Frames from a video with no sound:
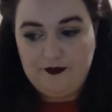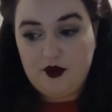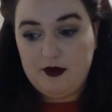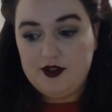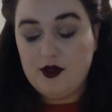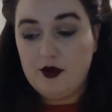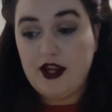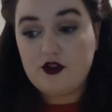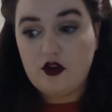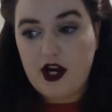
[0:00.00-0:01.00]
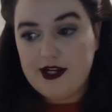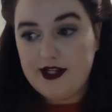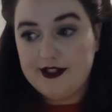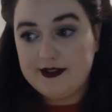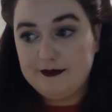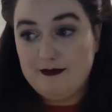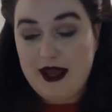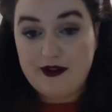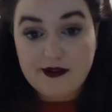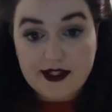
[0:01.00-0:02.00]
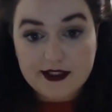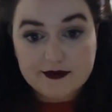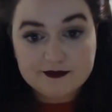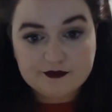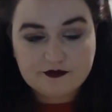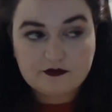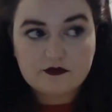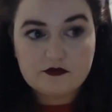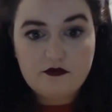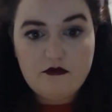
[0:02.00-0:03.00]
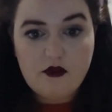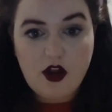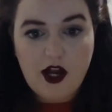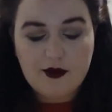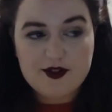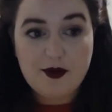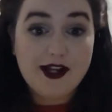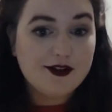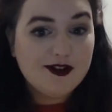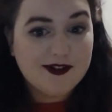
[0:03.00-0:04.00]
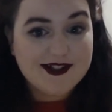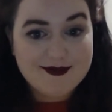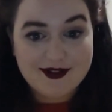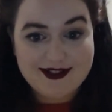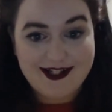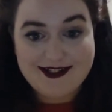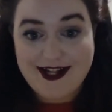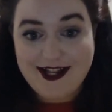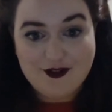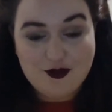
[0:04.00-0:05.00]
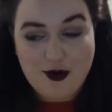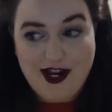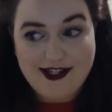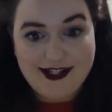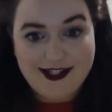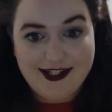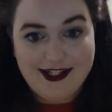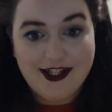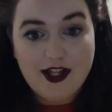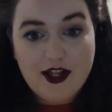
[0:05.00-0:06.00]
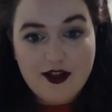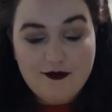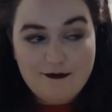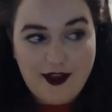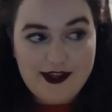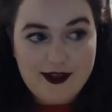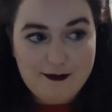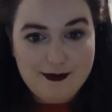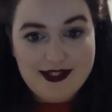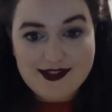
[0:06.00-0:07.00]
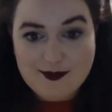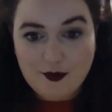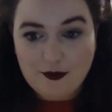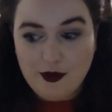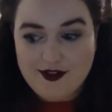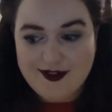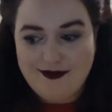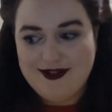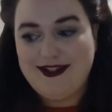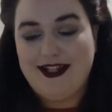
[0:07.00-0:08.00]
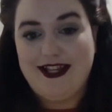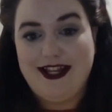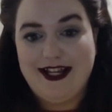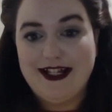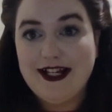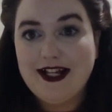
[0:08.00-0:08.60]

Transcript: because yeah, when I tried it back then, I was quite nervous because, like I said, I hadn't tried any fake meats before, so I was thinking